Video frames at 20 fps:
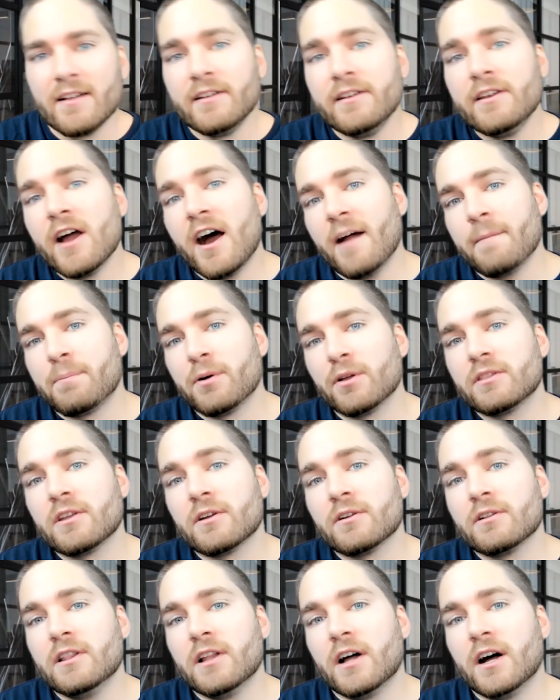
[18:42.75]
not put
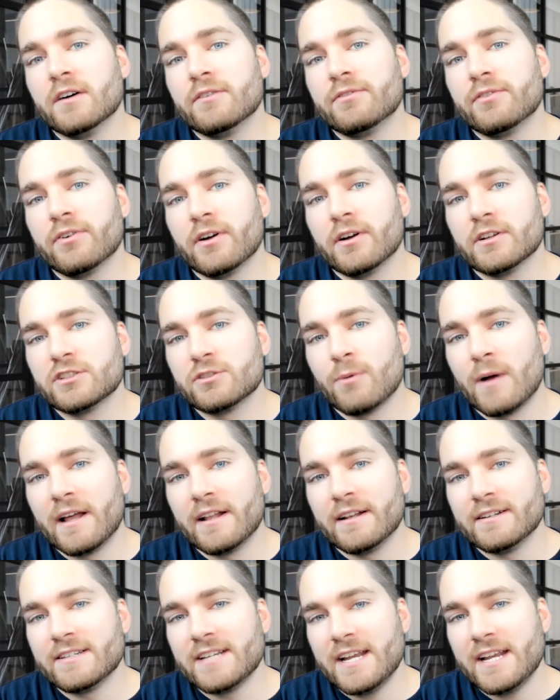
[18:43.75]
their love,
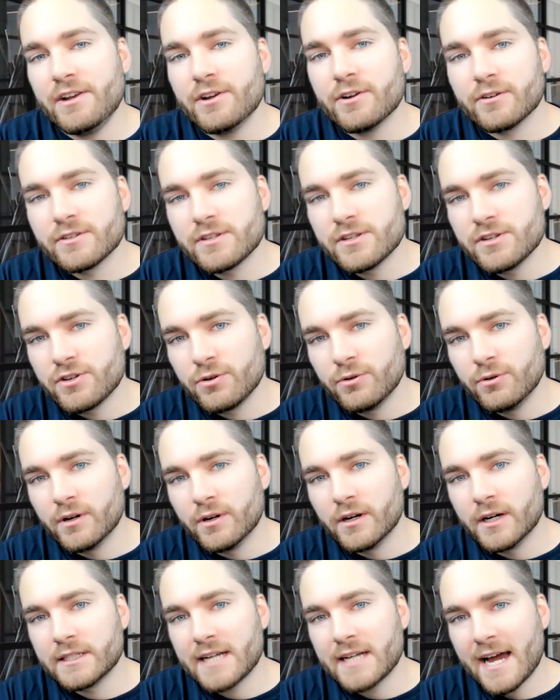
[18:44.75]
sweat, and tears into
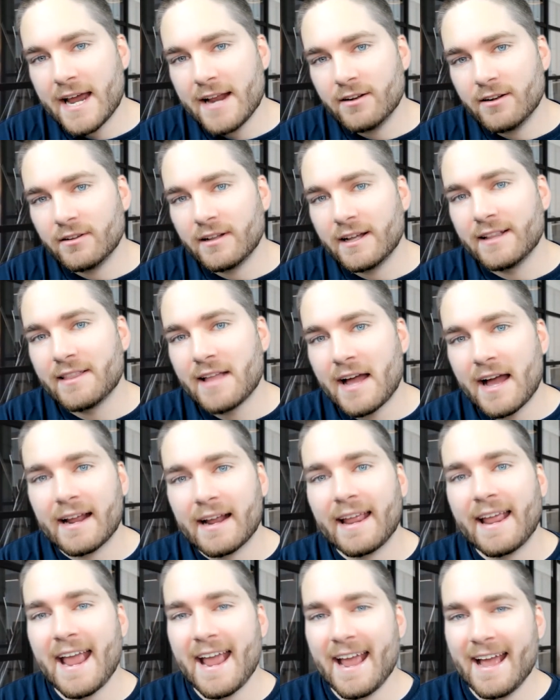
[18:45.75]
a title, and that
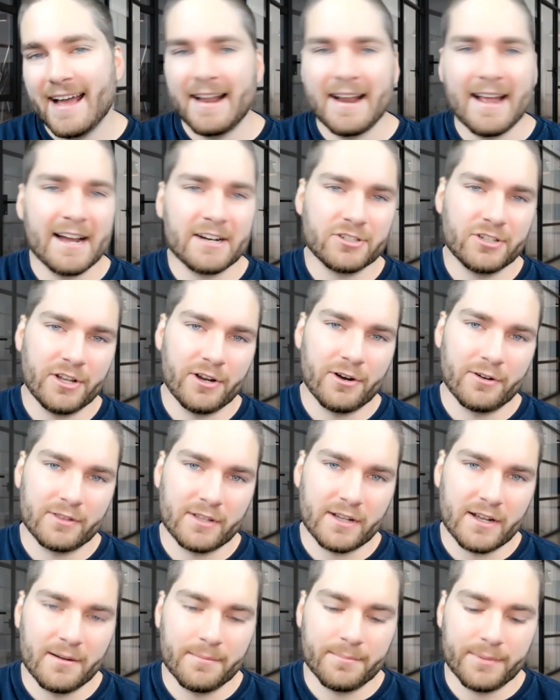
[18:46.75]
can actually hurt
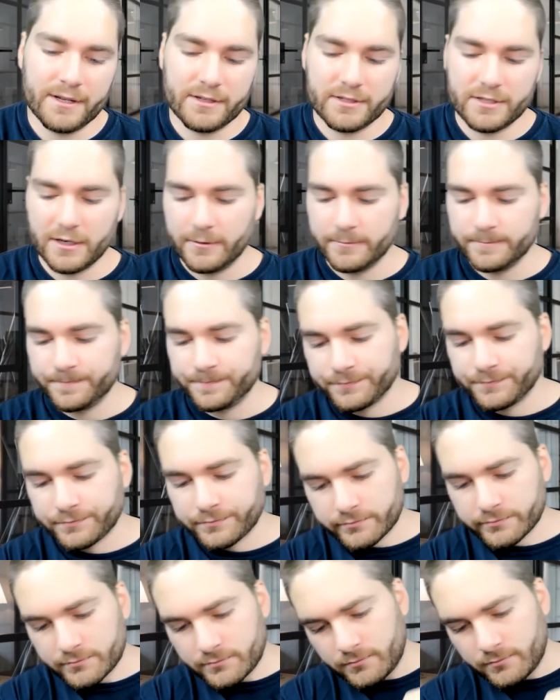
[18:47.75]
the company. So
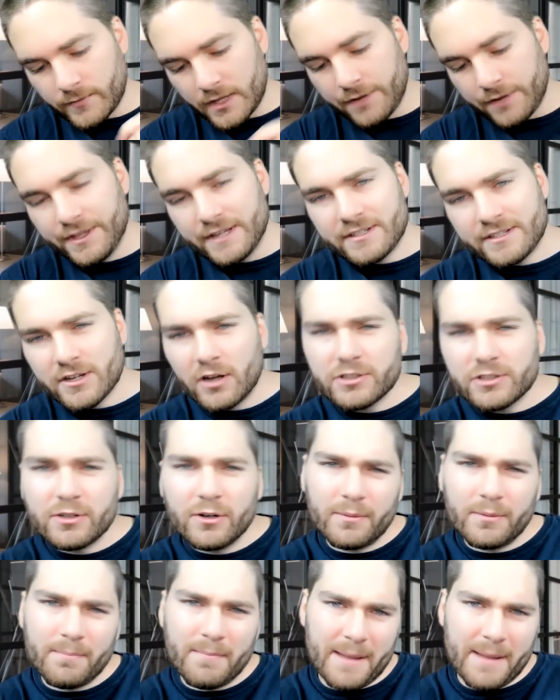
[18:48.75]
this
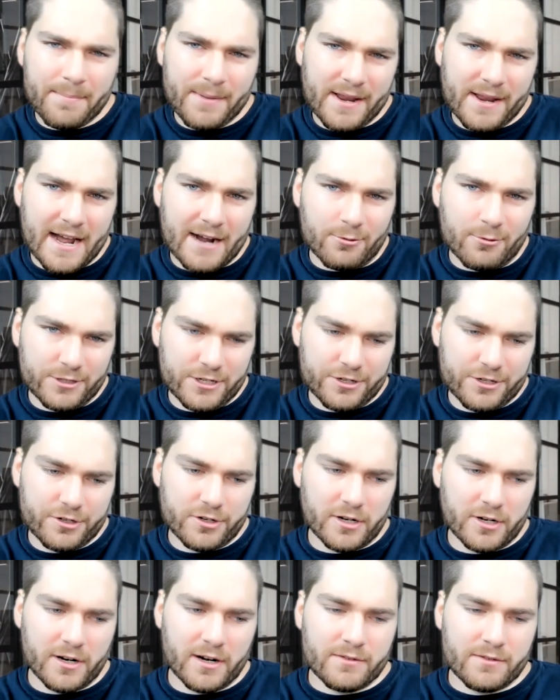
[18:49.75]
also may be an acquisition
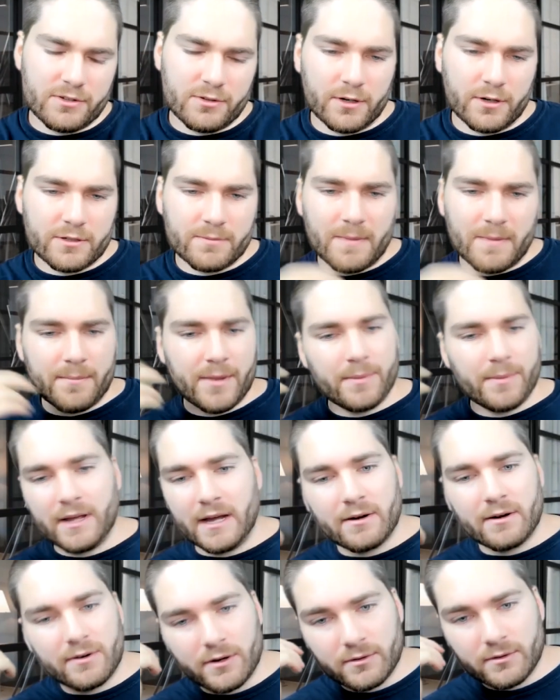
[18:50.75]
target of sorts by maybe
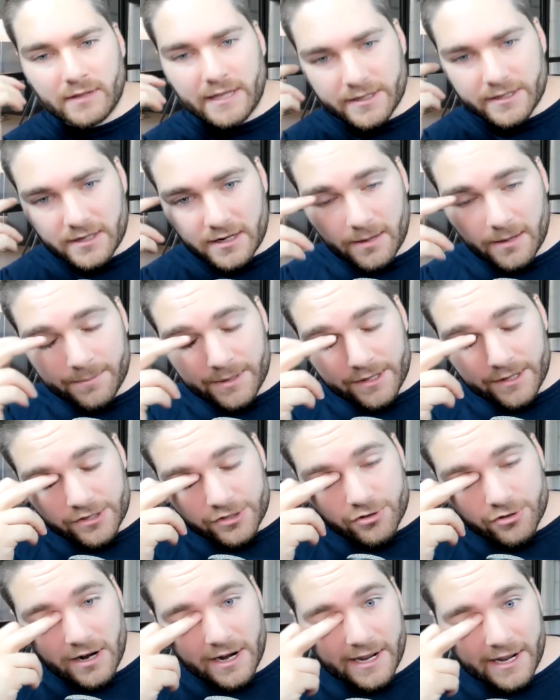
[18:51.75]
i don't know like company
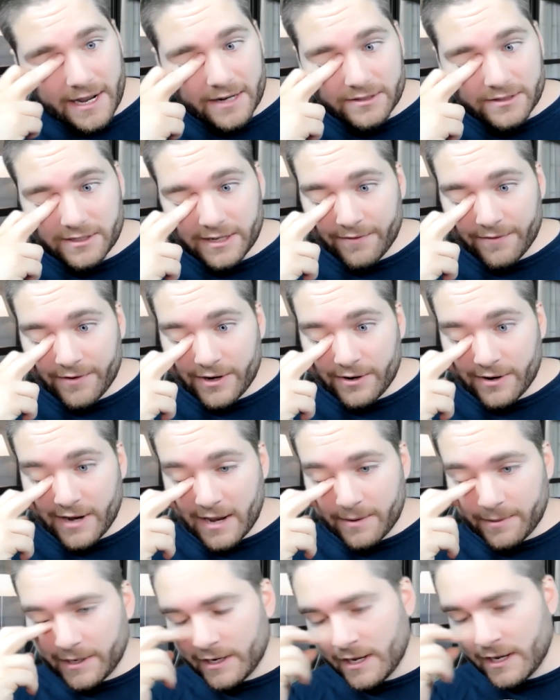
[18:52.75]
that's trying to get into video
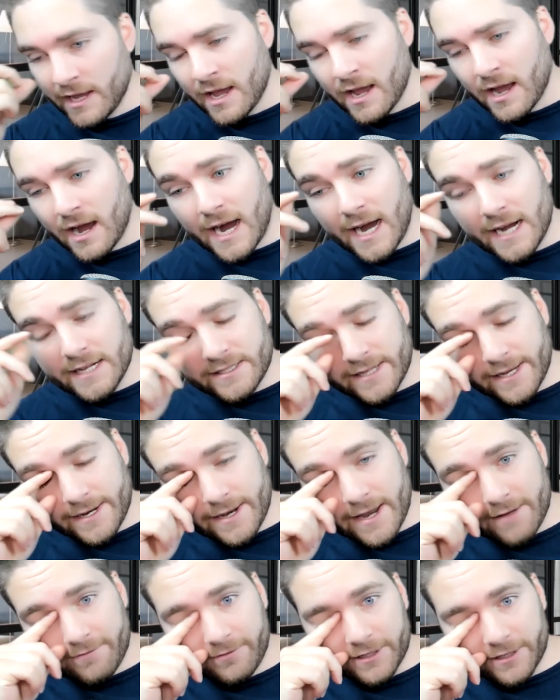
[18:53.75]
gaming i'd say
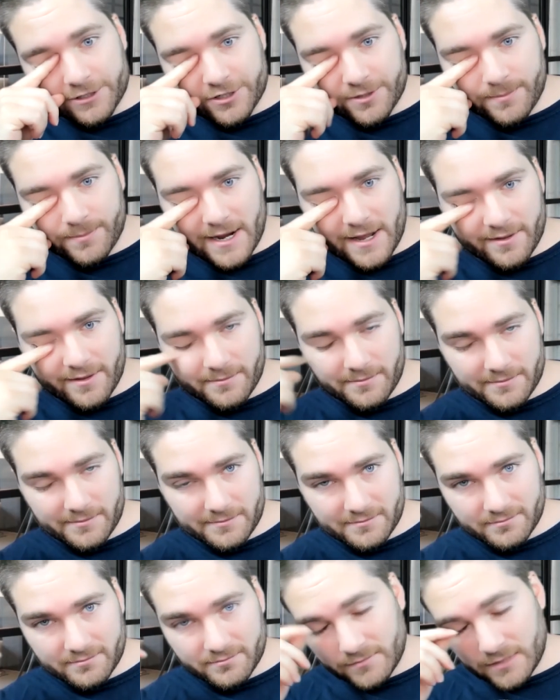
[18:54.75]
netflix should buy them
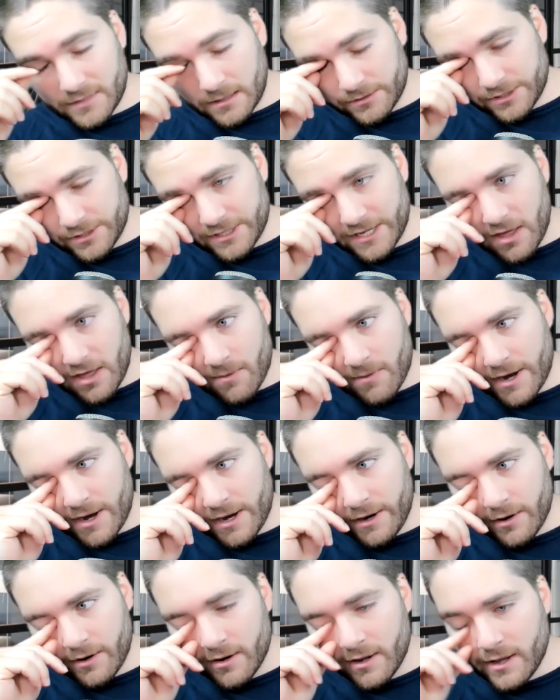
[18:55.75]
i'll just say that right
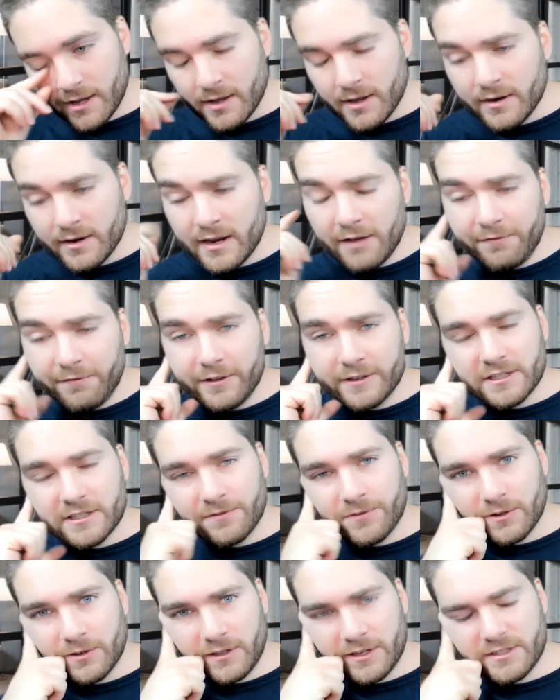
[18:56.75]
here netflix
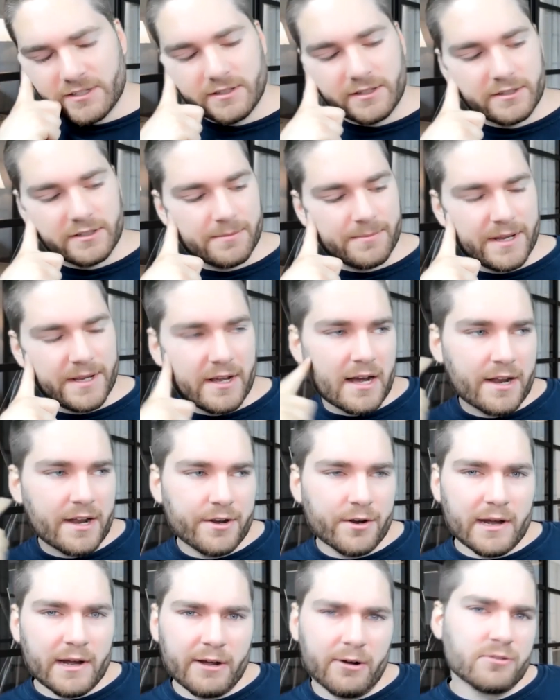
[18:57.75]
if you're listening to me i
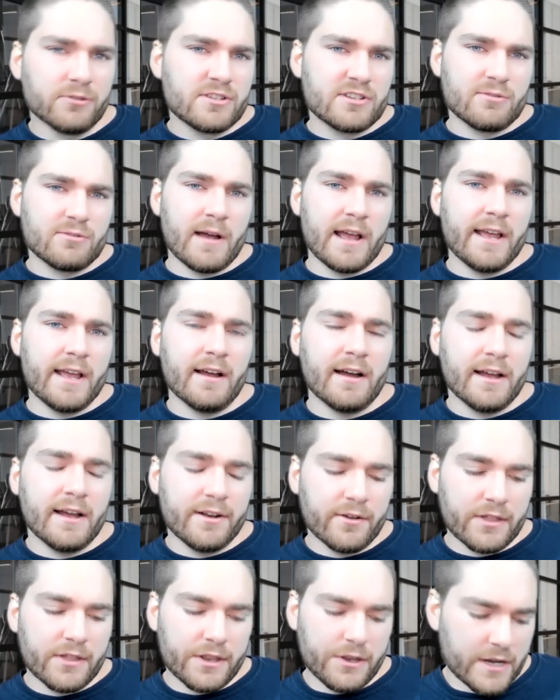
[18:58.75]
know i hold sway i
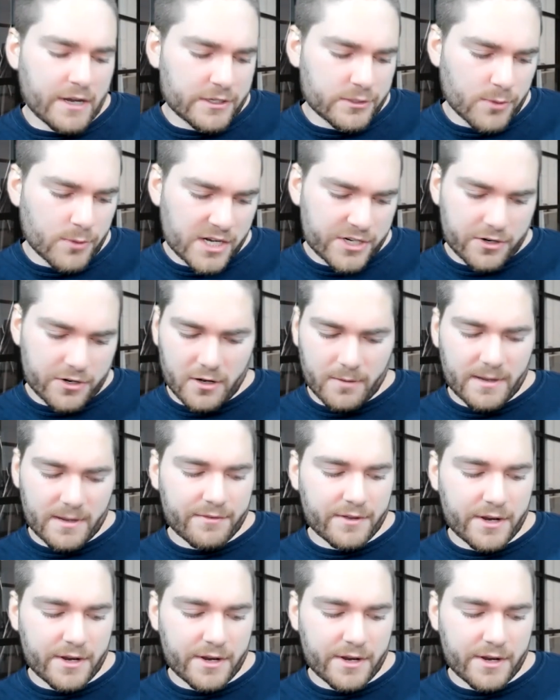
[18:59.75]
know that you guys watch all my